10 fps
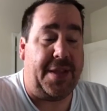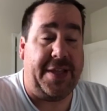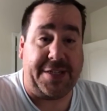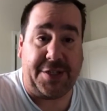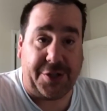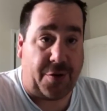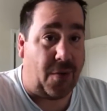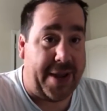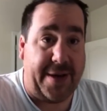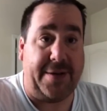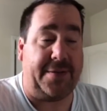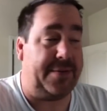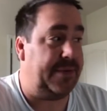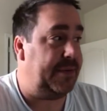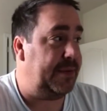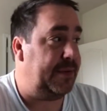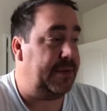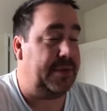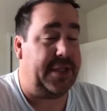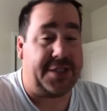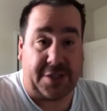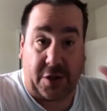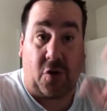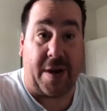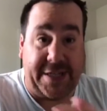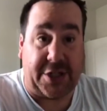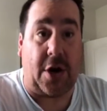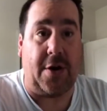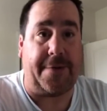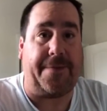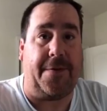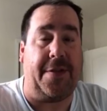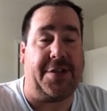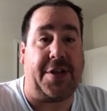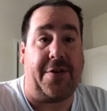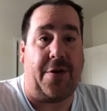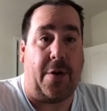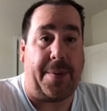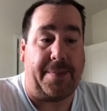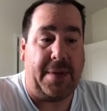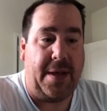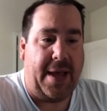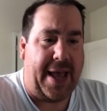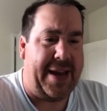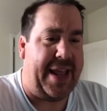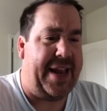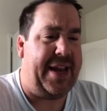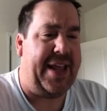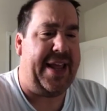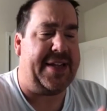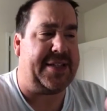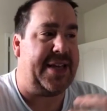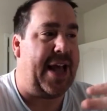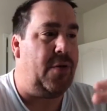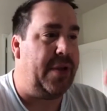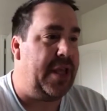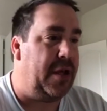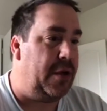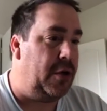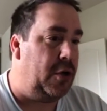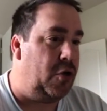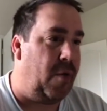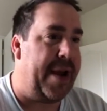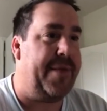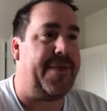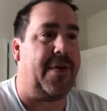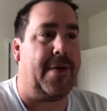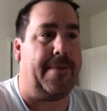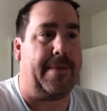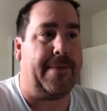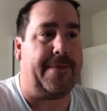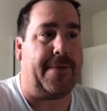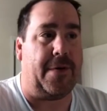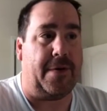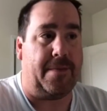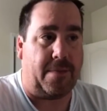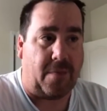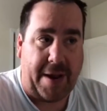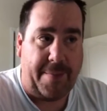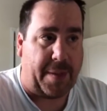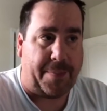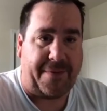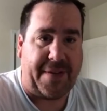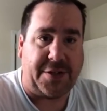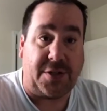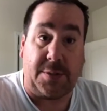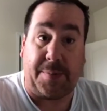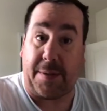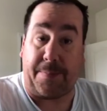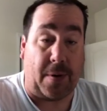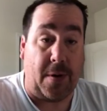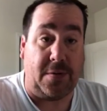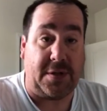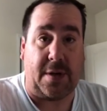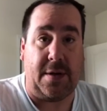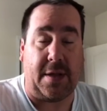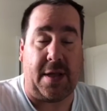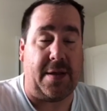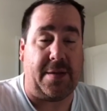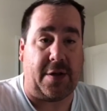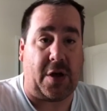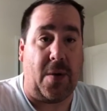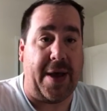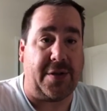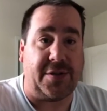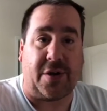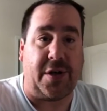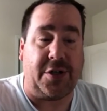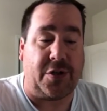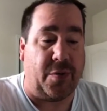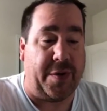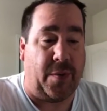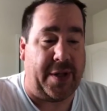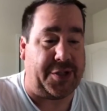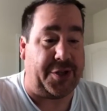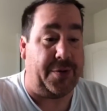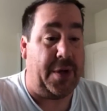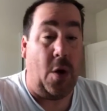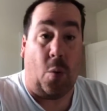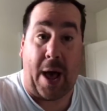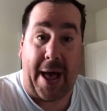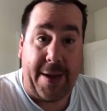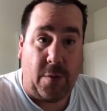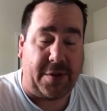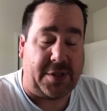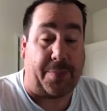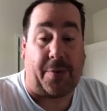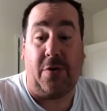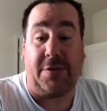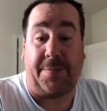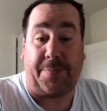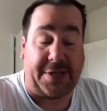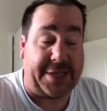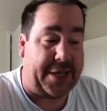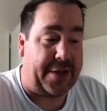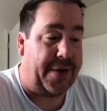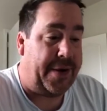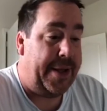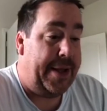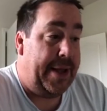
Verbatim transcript: this is a great, this is a great start for the Southern Open. And, and it's not only great for for the professionals, but the pros, the, the co-anglers are going to do real well too. Why? Well, the pros in particular.